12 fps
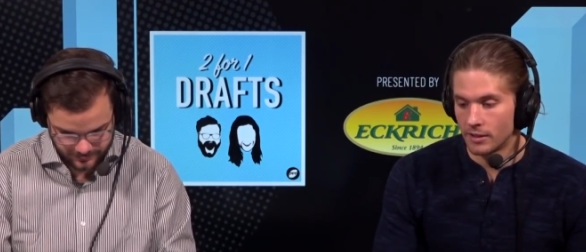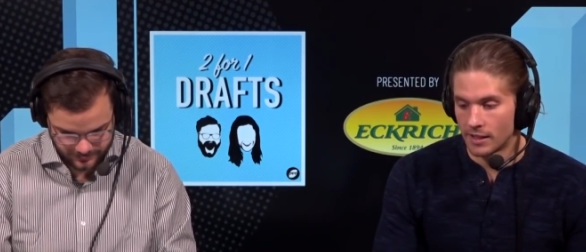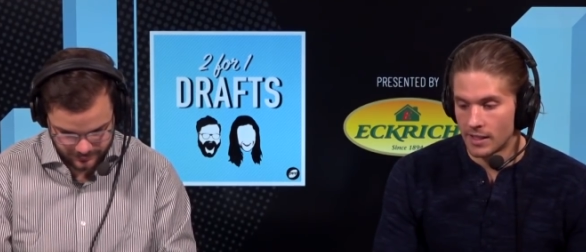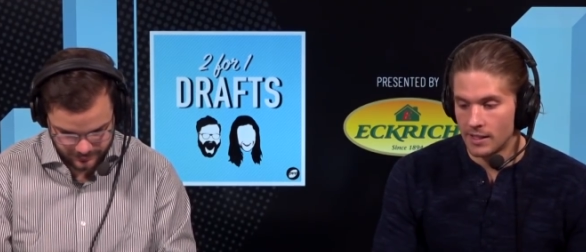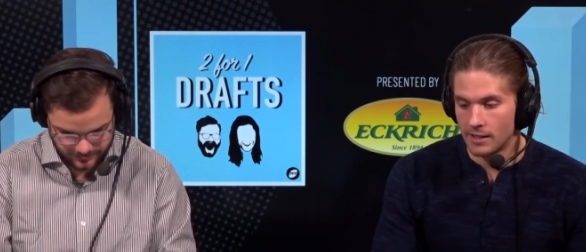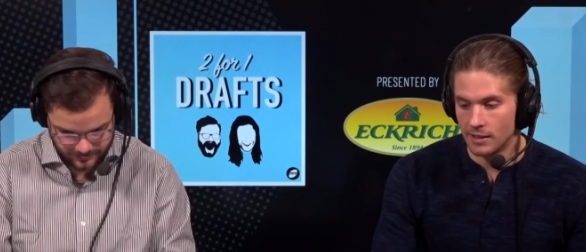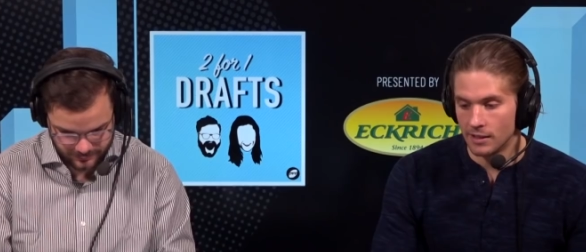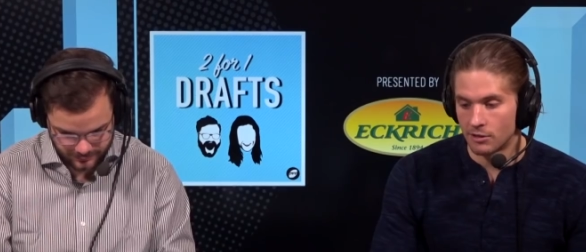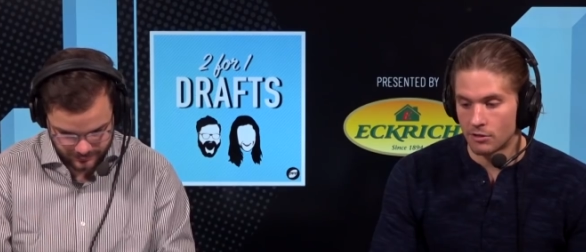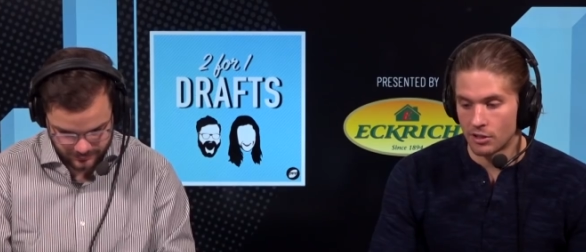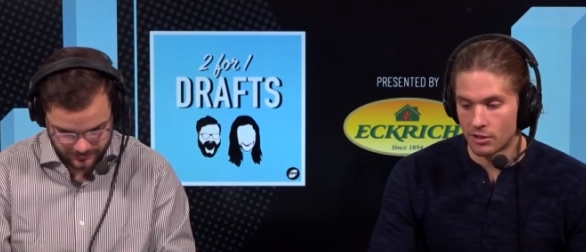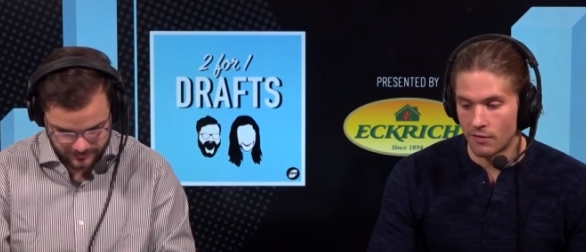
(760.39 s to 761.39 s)
Speaker 1: Like he
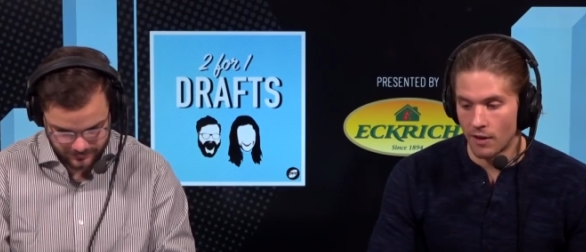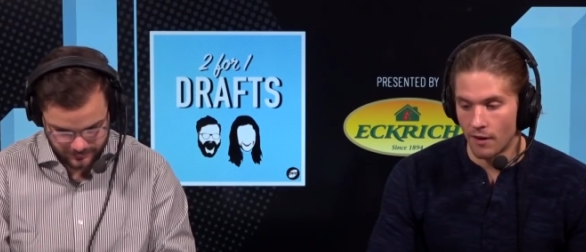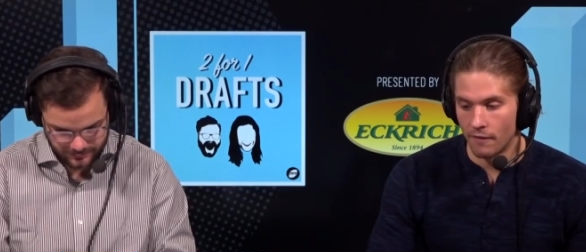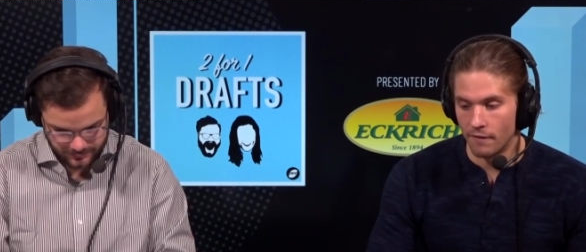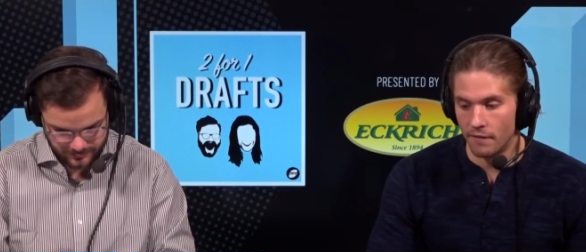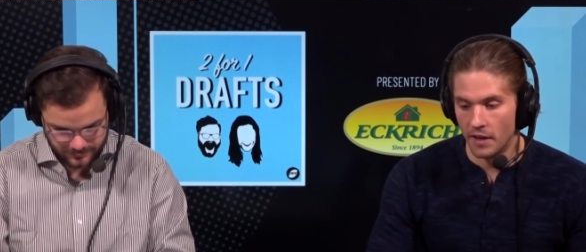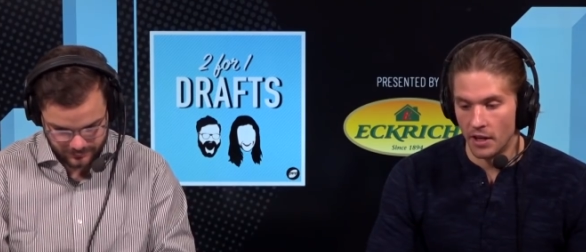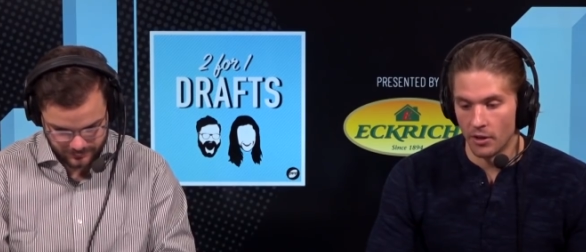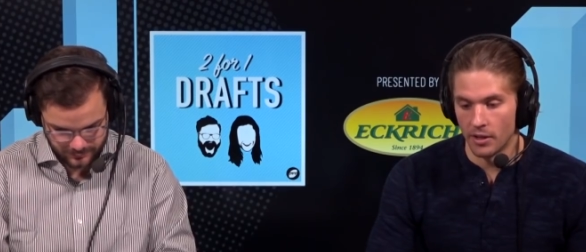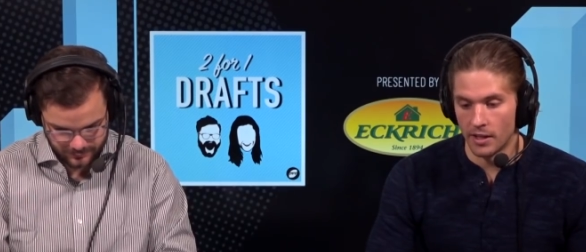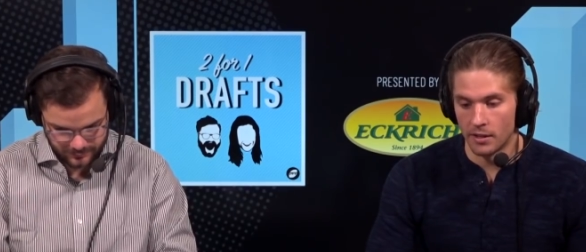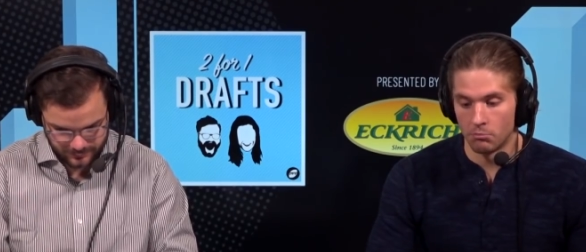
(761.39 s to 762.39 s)
is just a
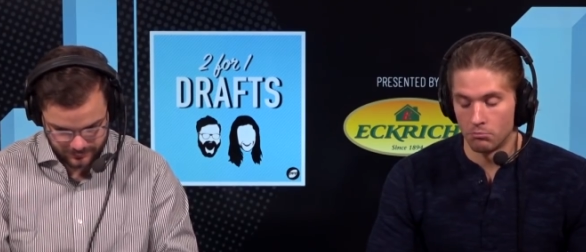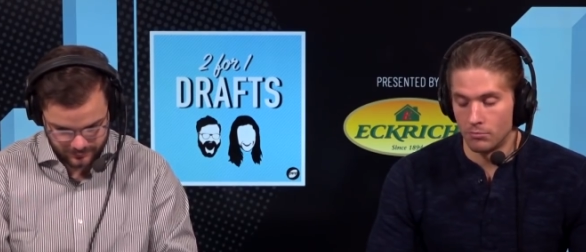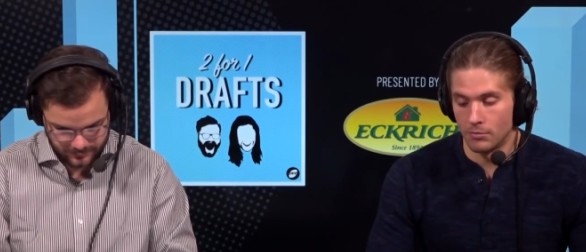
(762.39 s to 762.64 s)
very